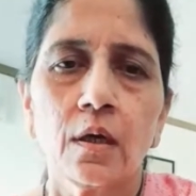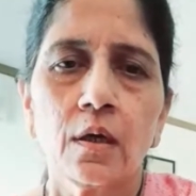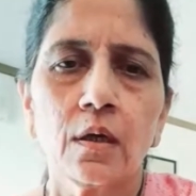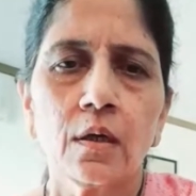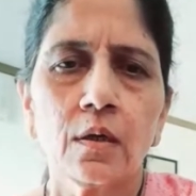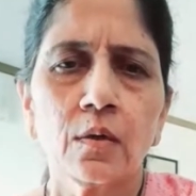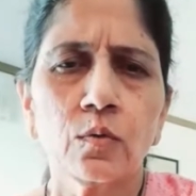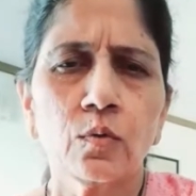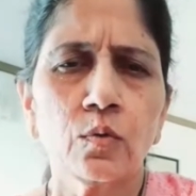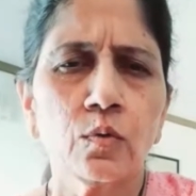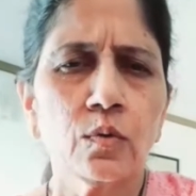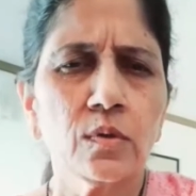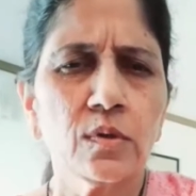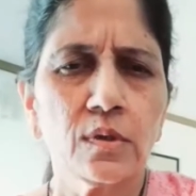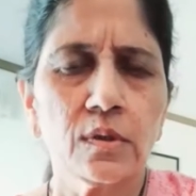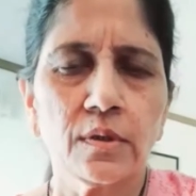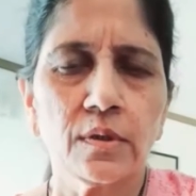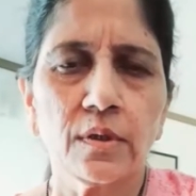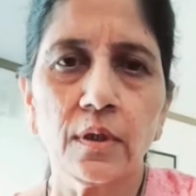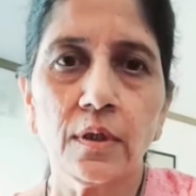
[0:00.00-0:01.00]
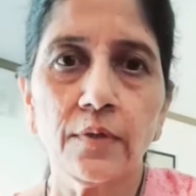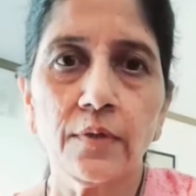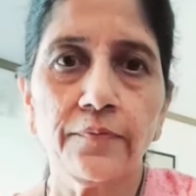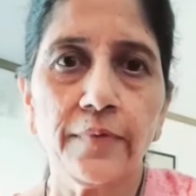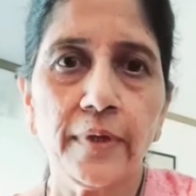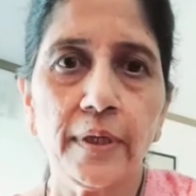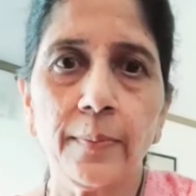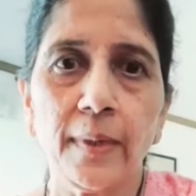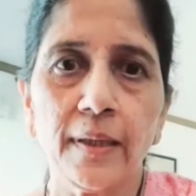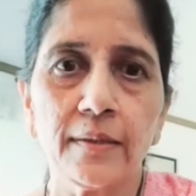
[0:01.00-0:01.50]
uh, who is really
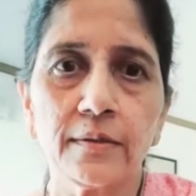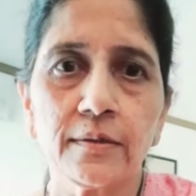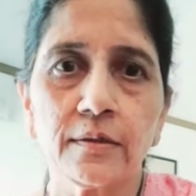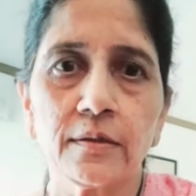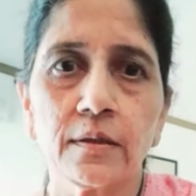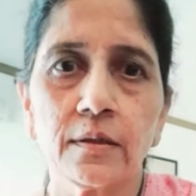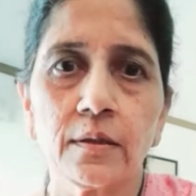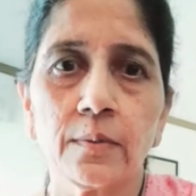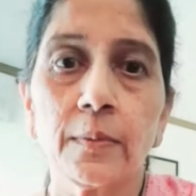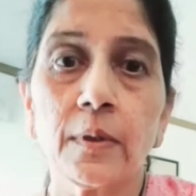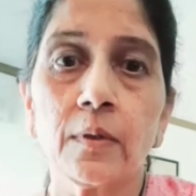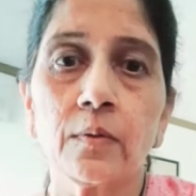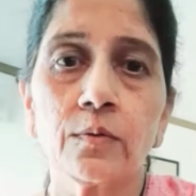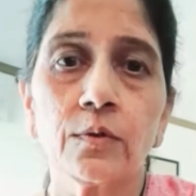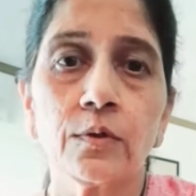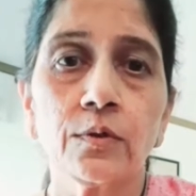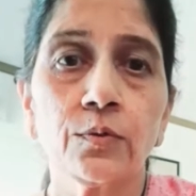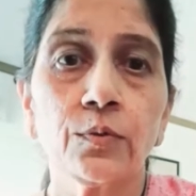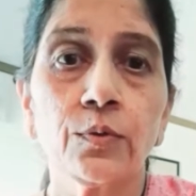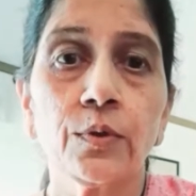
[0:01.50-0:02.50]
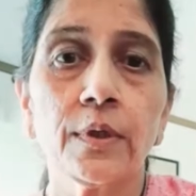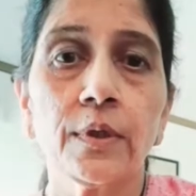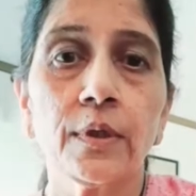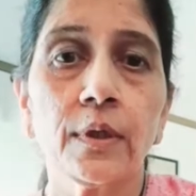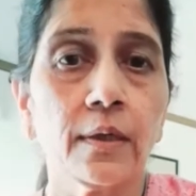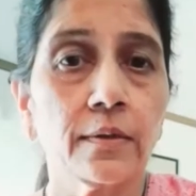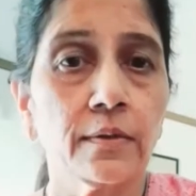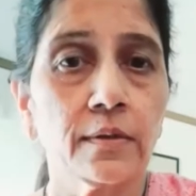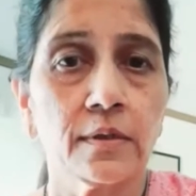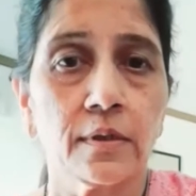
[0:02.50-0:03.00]
very passionate about doing
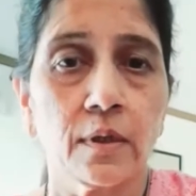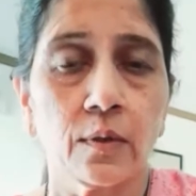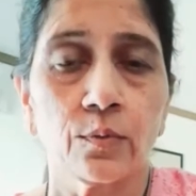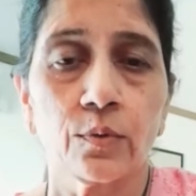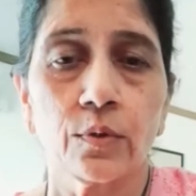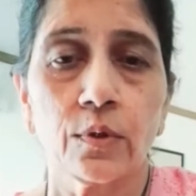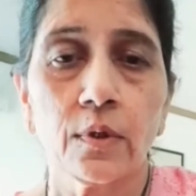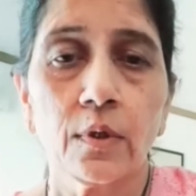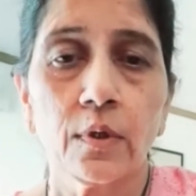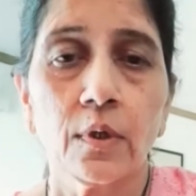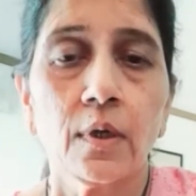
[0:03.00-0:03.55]
ultrasound